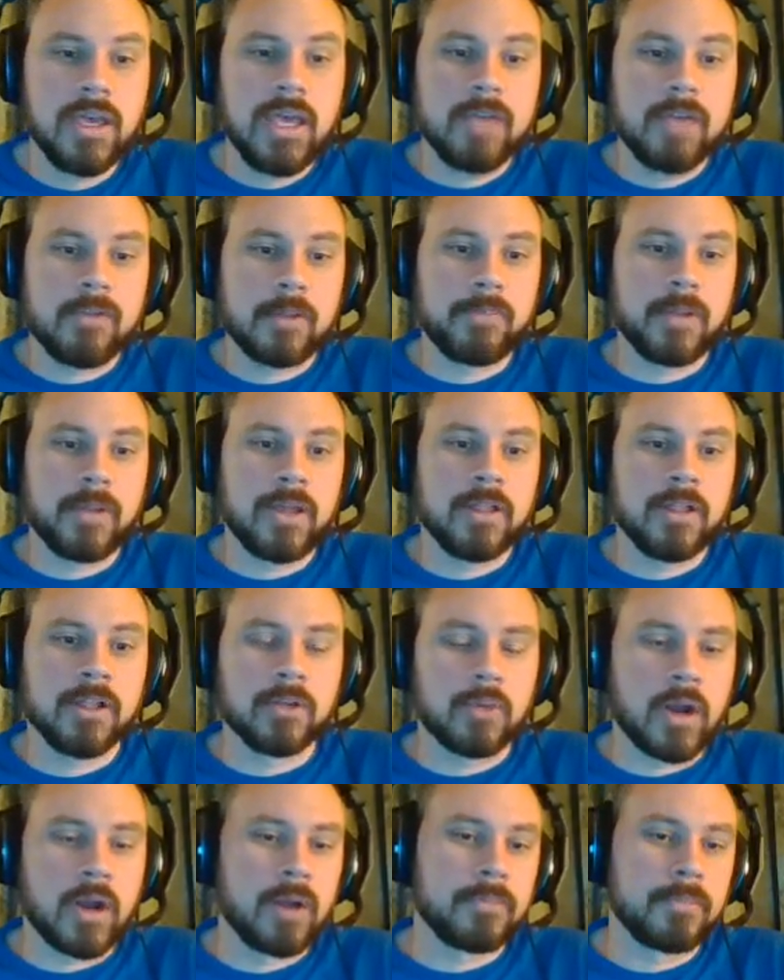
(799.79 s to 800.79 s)
If I play the
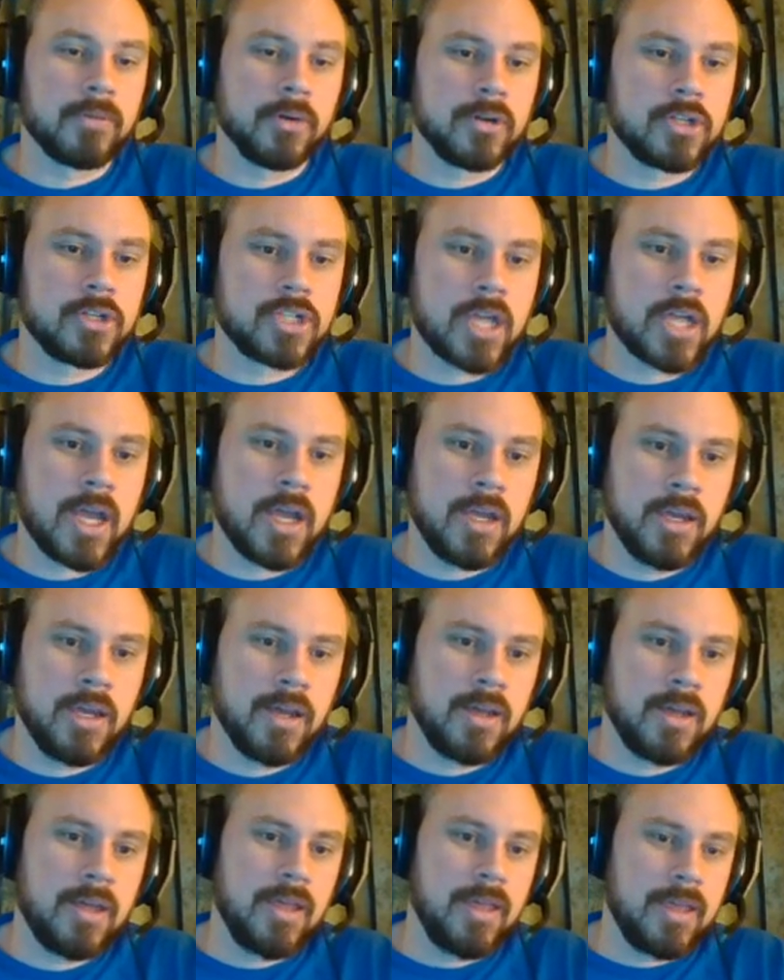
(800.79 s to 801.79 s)
Laurent Protégé,
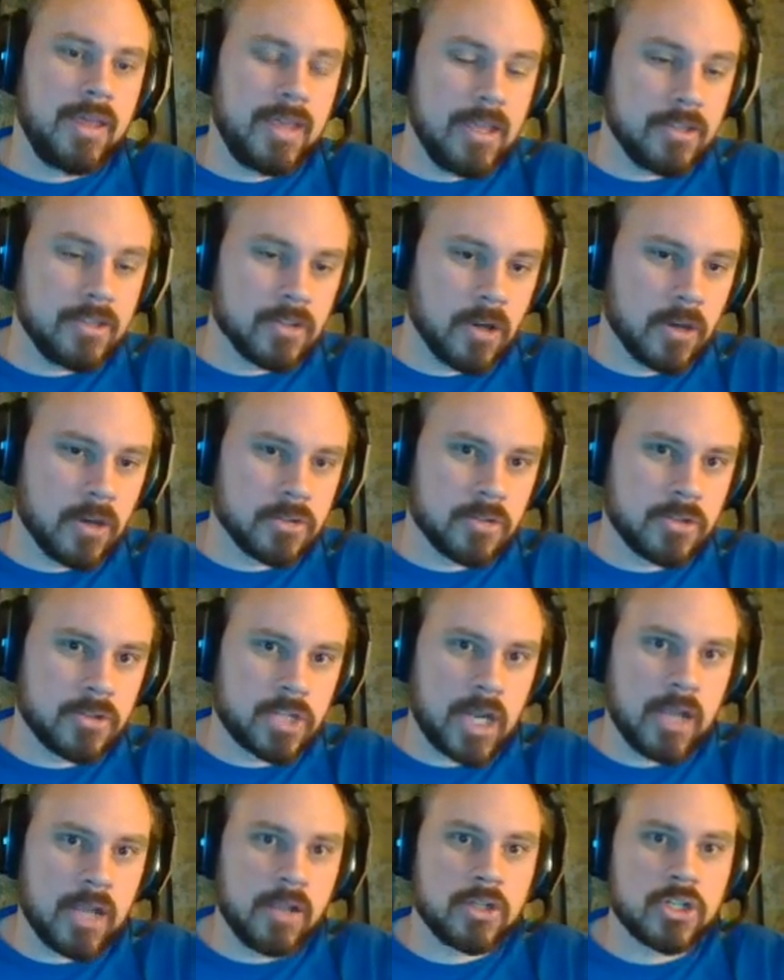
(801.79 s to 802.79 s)
he's also
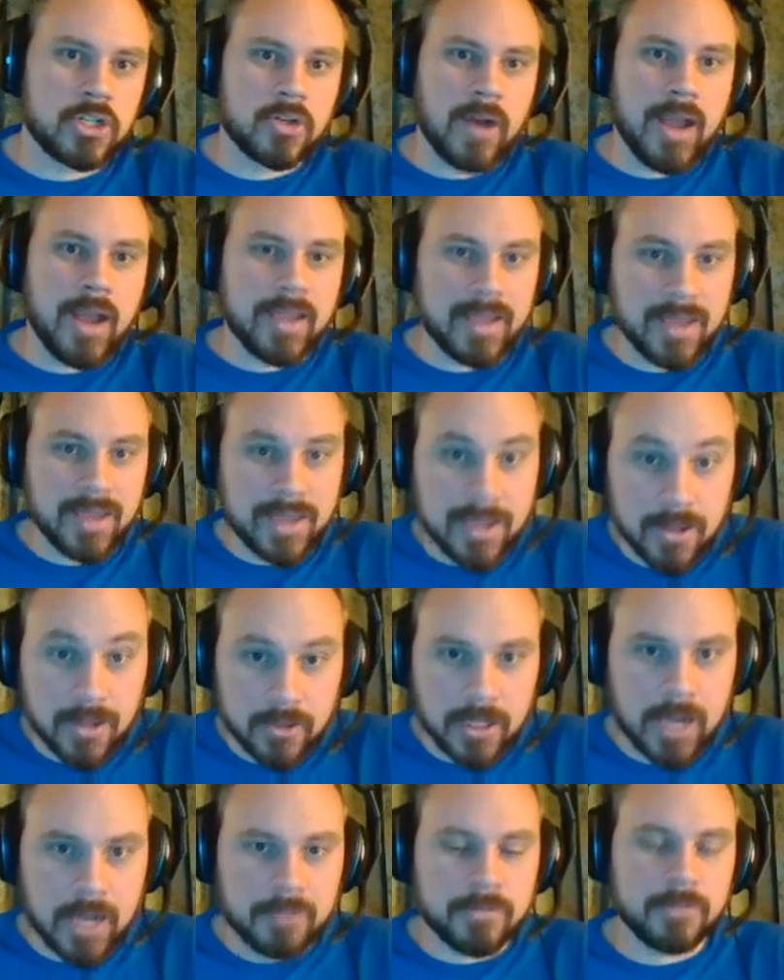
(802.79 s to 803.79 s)
Challenger. I can
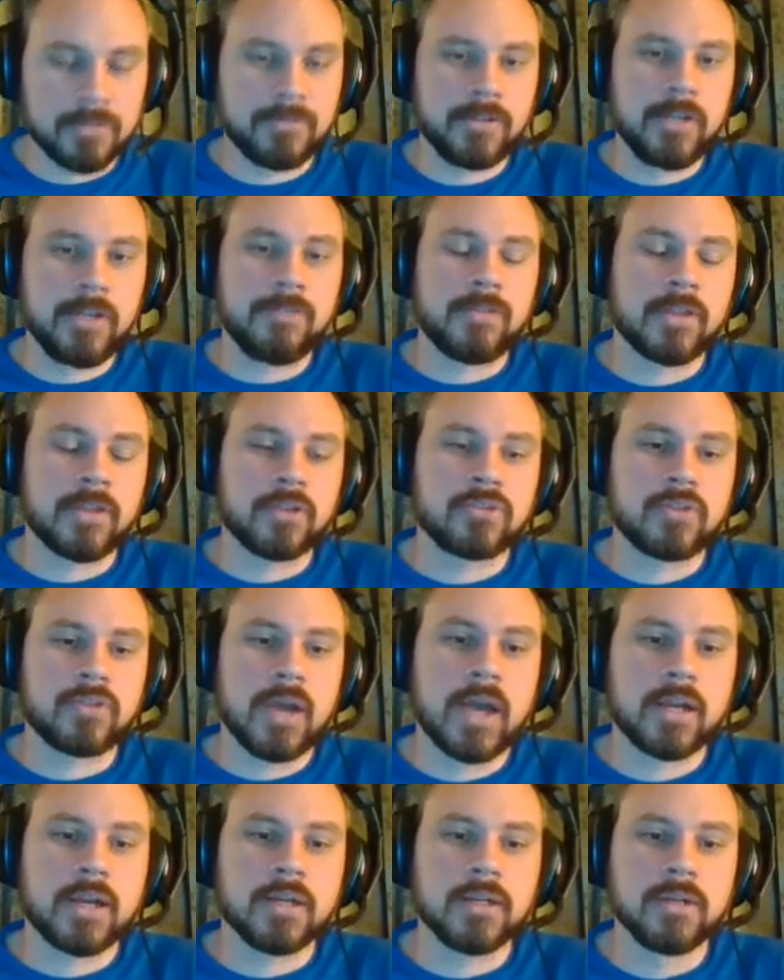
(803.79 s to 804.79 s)
kill off the Fleet Feather
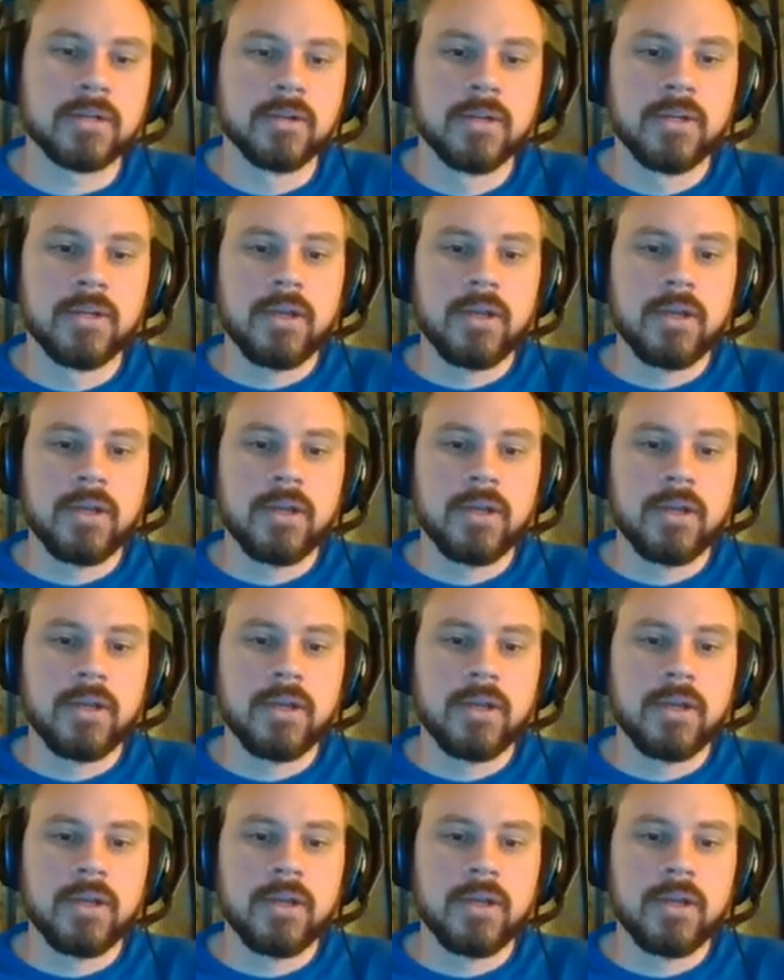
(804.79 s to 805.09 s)
Tracker.